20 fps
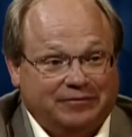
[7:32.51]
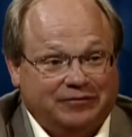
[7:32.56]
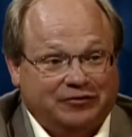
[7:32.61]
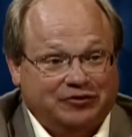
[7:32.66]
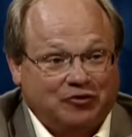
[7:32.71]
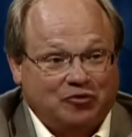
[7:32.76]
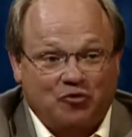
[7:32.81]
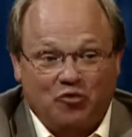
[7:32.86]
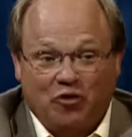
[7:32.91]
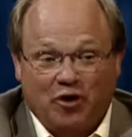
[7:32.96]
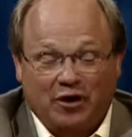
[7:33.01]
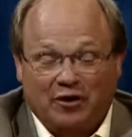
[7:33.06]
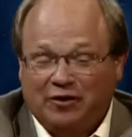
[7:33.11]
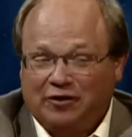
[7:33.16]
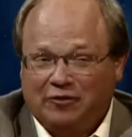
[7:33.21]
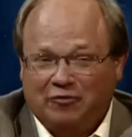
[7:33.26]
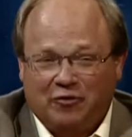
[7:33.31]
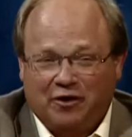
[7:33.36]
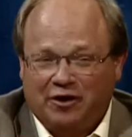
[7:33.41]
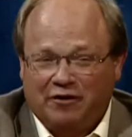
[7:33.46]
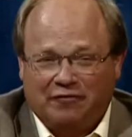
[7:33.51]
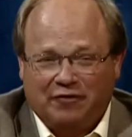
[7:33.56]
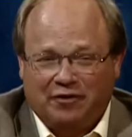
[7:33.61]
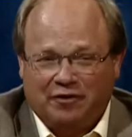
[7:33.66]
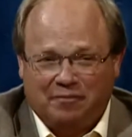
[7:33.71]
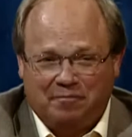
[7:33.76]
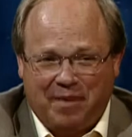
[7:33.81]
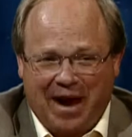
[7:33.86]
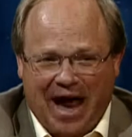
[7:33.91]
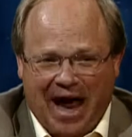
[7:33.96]
So whatever
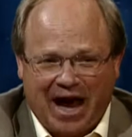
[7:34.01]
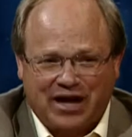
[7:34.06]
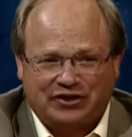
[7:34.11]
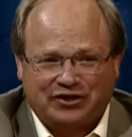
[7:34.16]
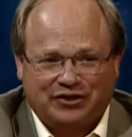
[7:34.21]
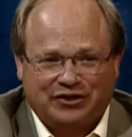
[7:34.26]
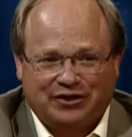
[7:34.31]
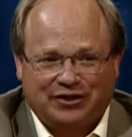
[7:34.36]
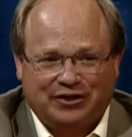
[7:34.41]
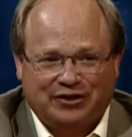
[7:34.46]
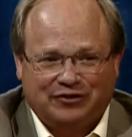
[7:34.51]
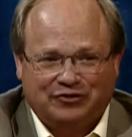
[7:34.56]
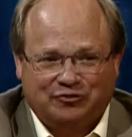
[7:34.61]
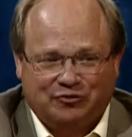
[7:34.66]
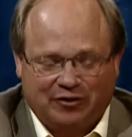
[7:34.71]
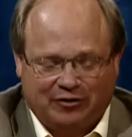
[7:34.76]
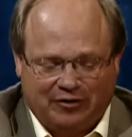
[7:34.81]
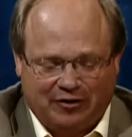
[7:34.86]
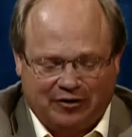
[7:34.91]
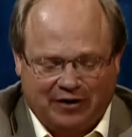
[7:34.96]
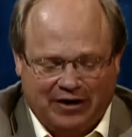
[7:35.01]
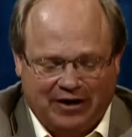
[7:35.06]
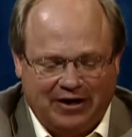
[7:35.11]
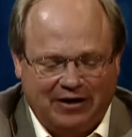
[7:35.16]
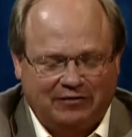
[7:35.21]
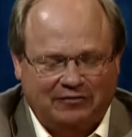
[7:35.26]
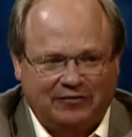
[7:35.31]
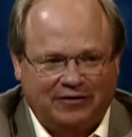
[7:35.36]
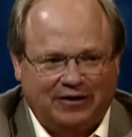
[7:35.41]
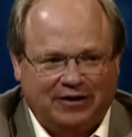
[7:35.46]
their passion is, what their
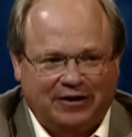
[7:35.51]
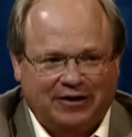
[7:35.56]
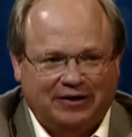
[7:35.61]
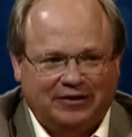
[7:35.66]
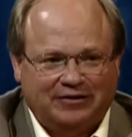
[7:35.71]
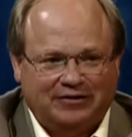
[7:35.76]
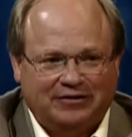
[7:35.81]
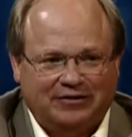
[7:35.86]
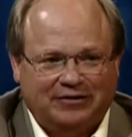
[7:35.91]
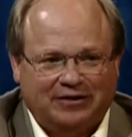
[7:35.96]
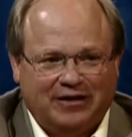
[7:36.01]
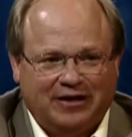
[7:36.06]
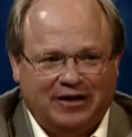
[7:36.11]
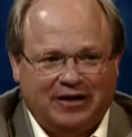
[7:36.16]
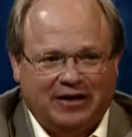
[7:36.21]
gift is,